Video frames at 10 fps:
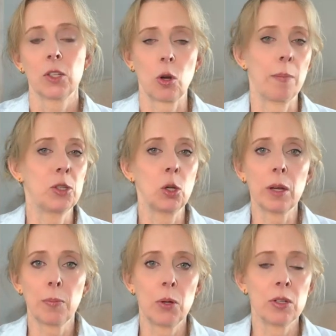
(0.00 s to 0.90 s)
Trump
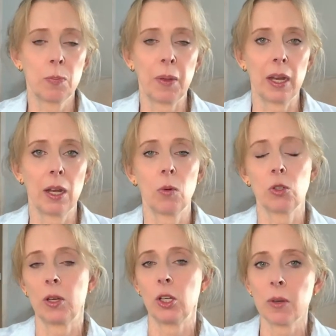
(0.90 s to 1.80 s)
doing Putin's bidding,
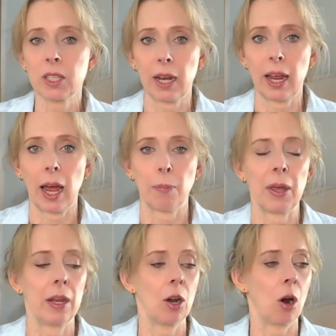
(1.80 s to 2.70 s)
which we knew was going to happen.